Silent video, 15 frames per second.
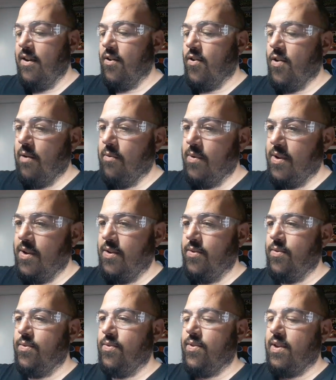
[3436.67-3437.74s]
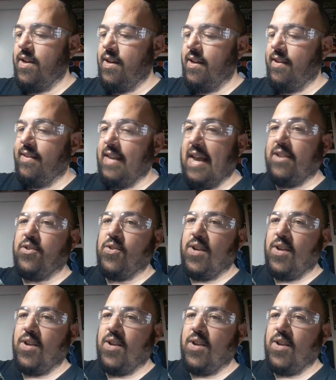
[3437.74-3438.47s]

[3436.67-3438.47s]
or I would use an X-Acto